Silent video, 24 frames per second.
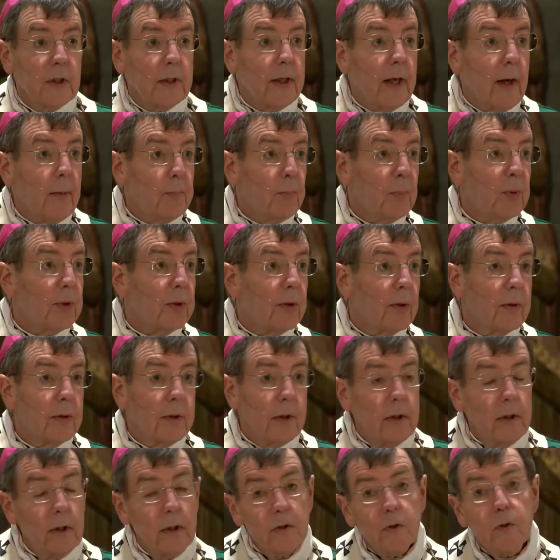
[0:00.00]

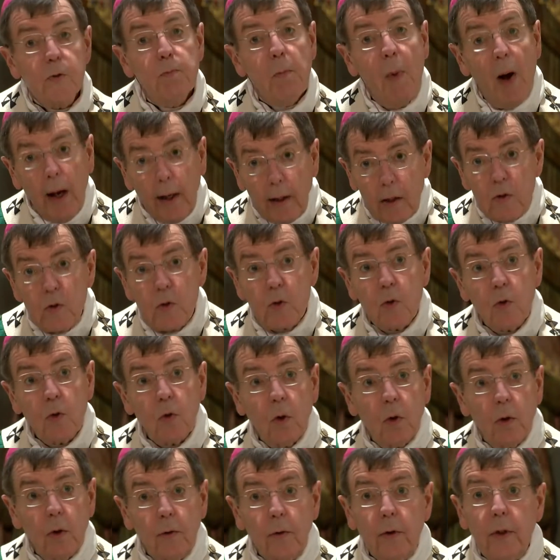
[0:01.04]
leper is my
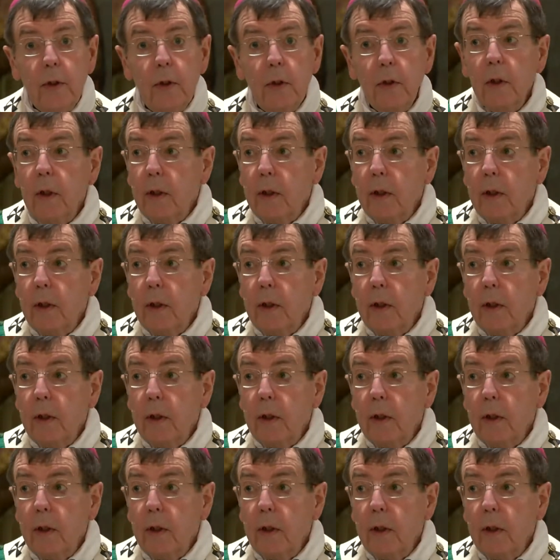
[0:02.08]
story,